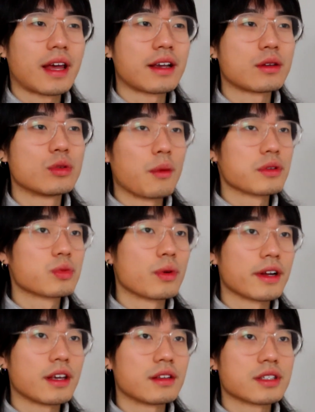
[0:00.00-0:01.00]
Like I was
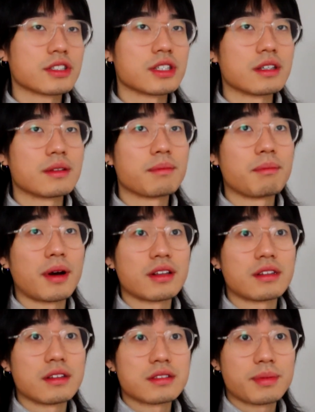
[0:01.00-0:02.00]
working in such a
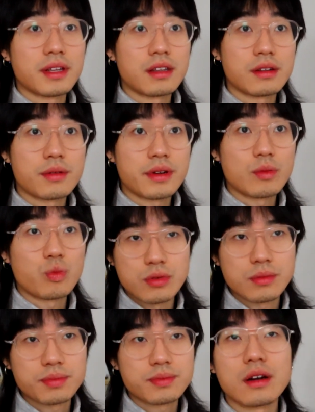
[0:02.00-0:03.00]
multidisciplinary group.